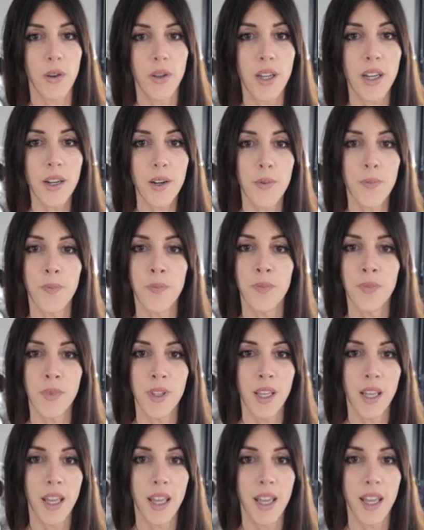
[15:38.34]
here,
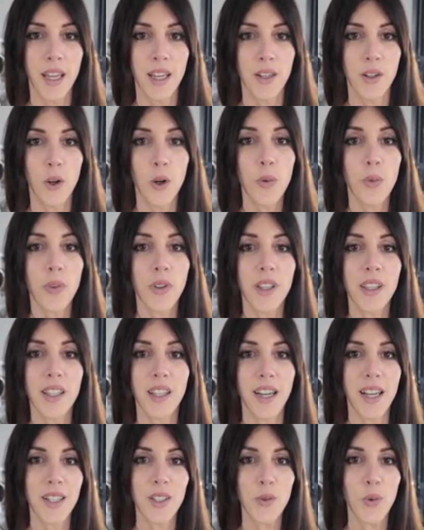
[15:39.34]
and hopefully the
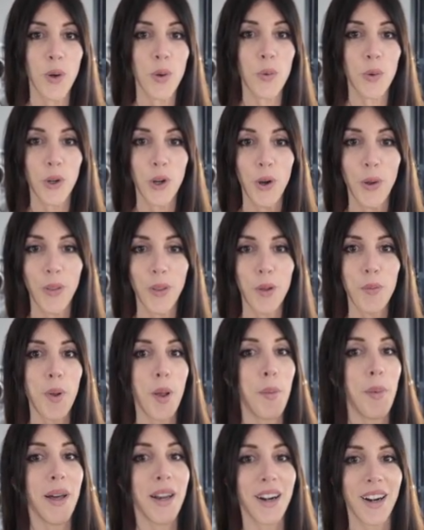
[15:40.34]
next one will go a little
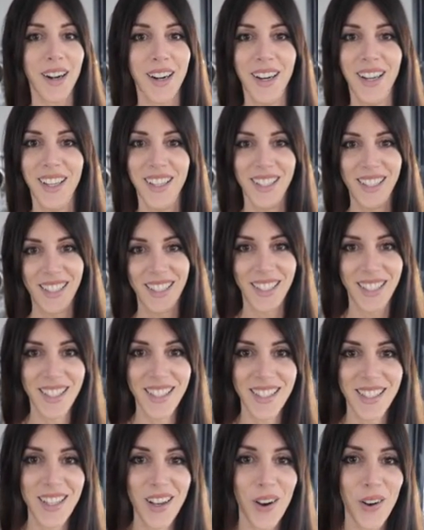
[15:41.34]
bit better.
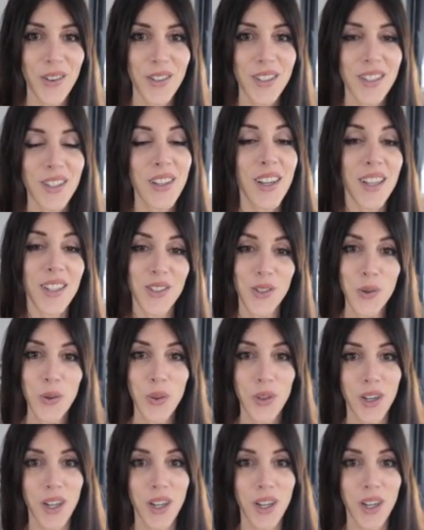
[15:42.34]
So I'll see you guys soon with